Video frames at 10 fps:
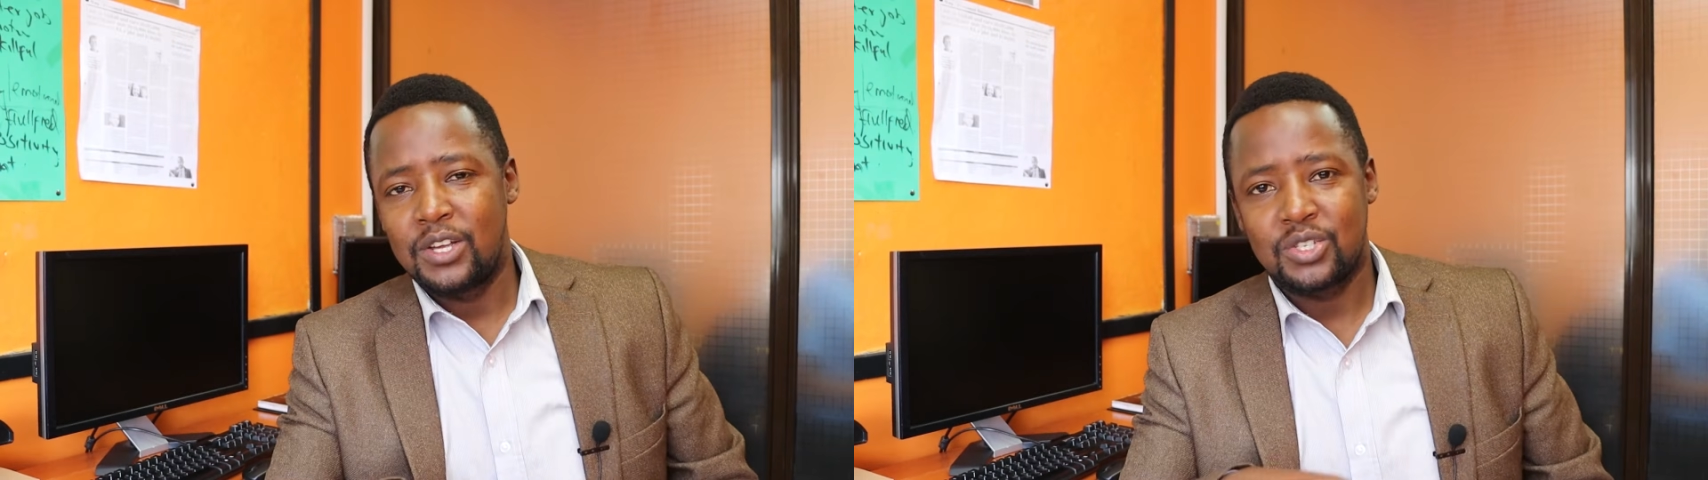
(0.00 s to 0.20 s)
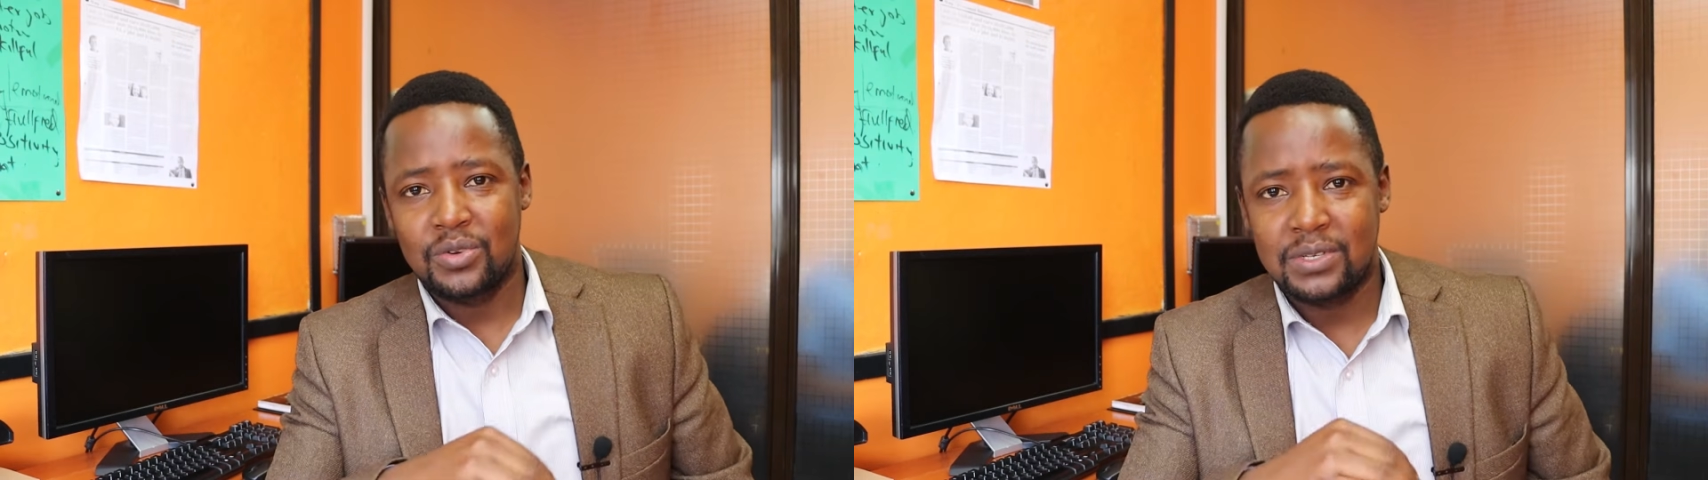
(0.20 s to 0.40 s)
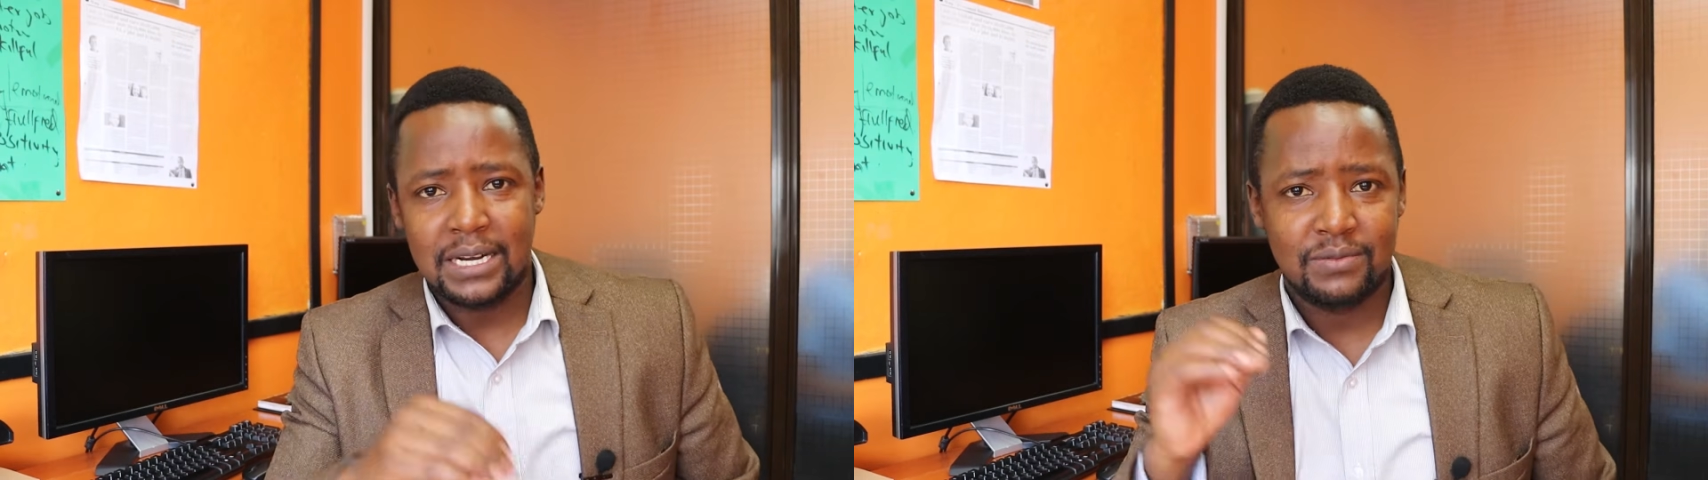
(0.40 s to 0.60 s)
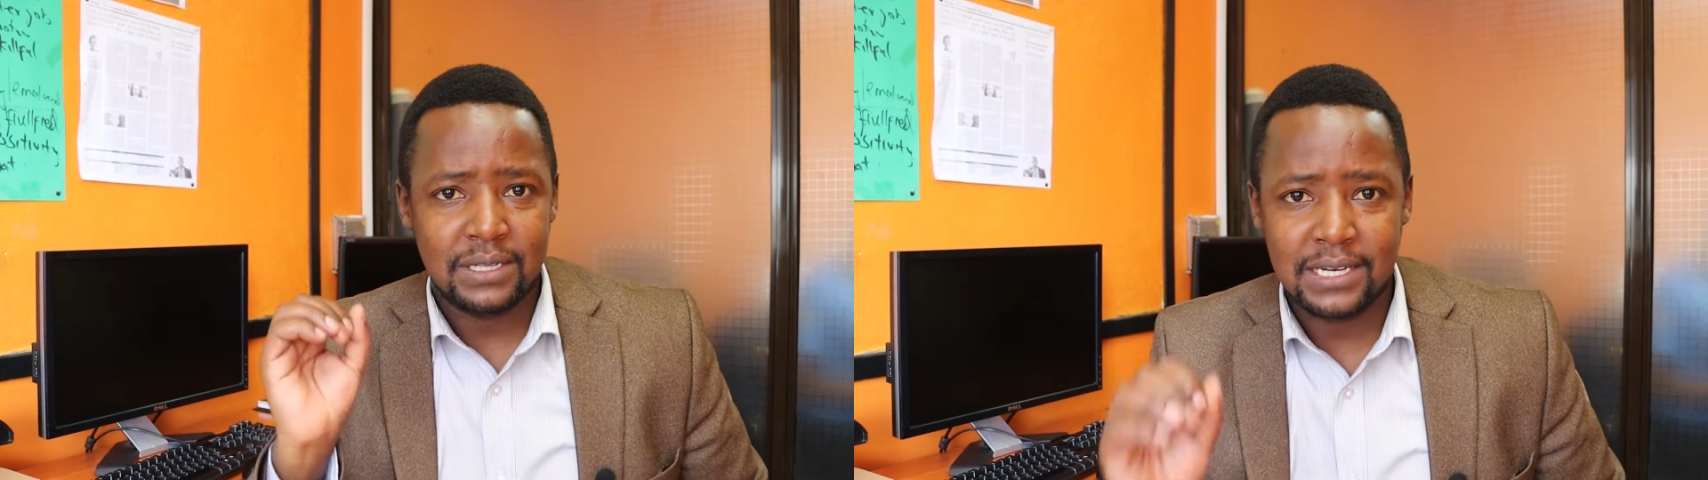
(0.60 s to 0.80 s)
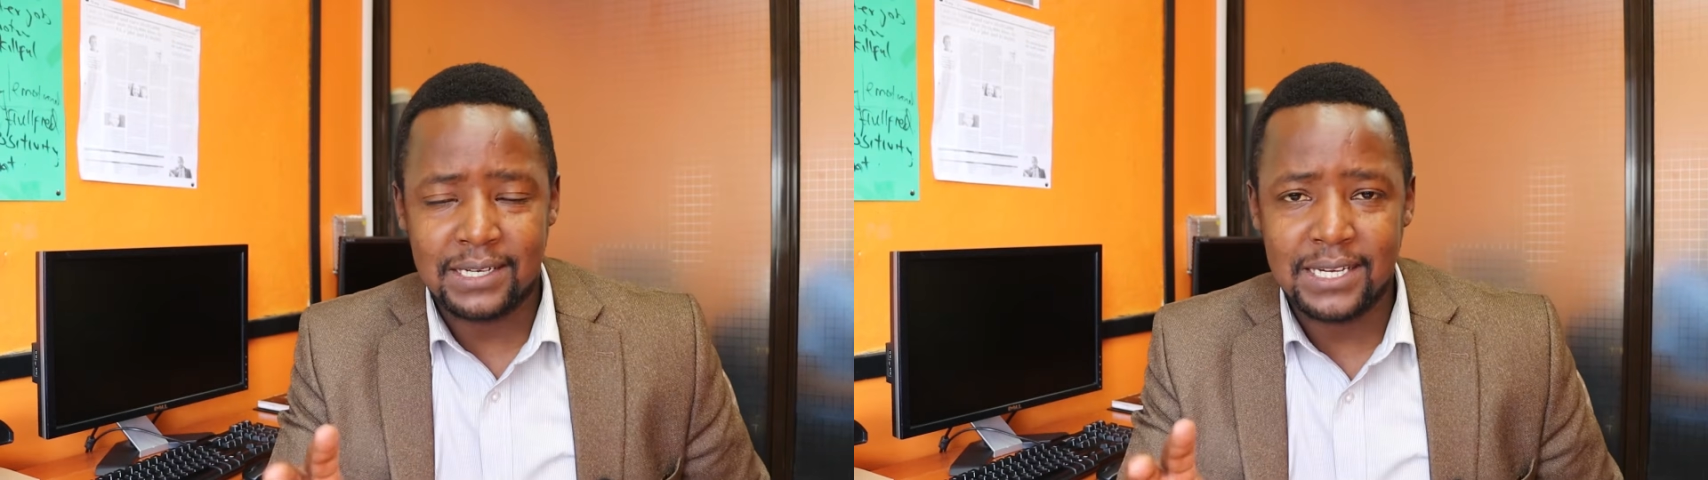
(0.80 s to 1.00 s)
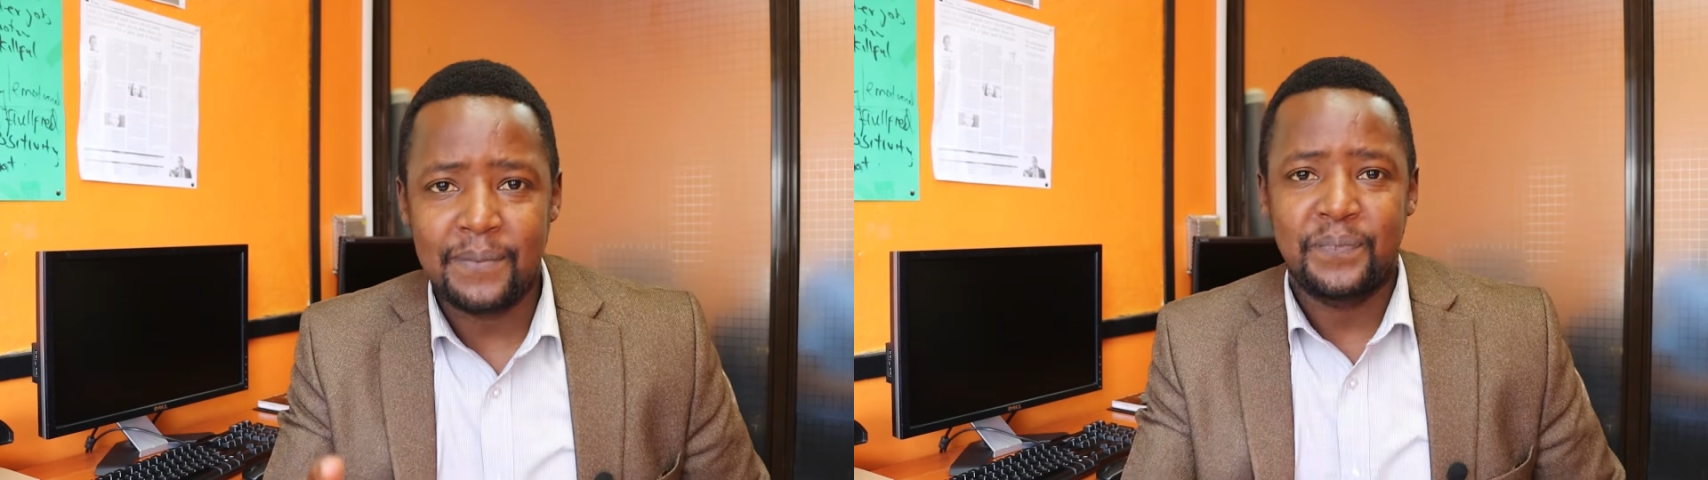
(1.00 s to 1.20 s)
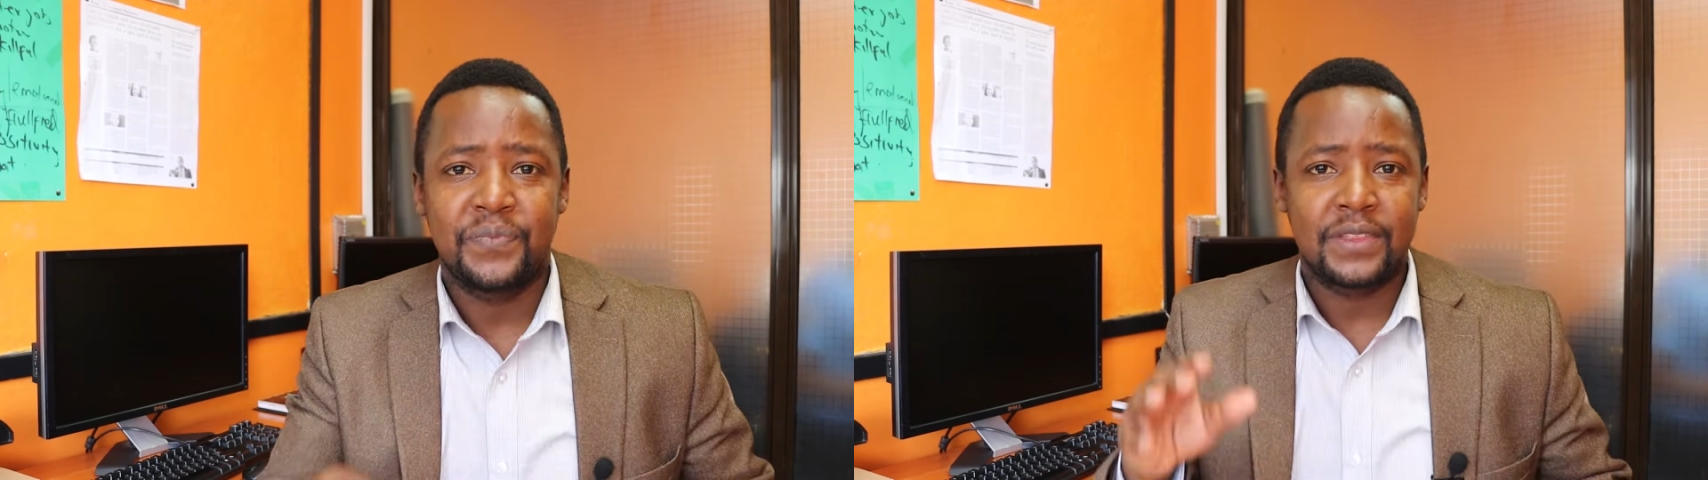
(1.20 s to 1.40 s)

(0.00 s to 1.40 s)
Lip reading: So you start with Dear Sam.